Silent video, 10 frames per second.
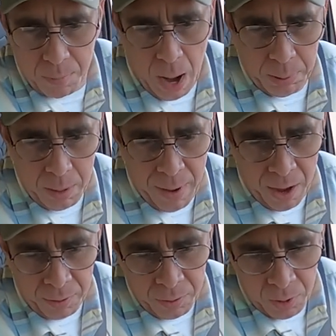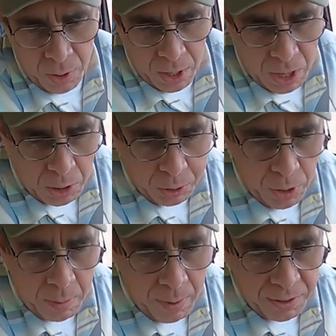probably about,
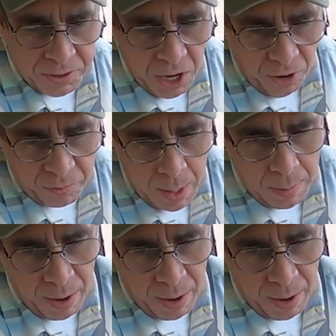including myself, maybe